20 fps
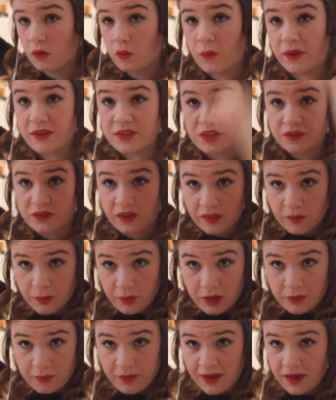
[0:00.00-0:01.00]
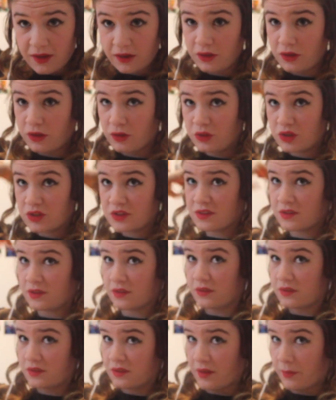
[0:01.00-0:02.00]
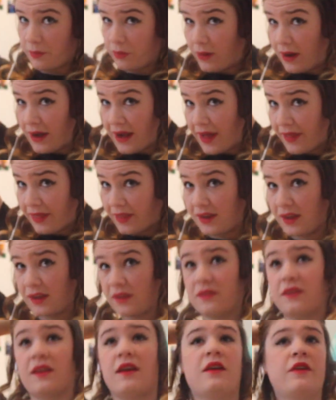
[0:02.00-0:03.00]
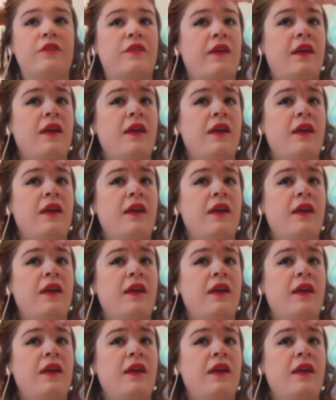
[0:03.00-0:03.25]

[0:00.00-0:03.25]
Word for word: Once you've done the bottom layer, you just separate out the next layer of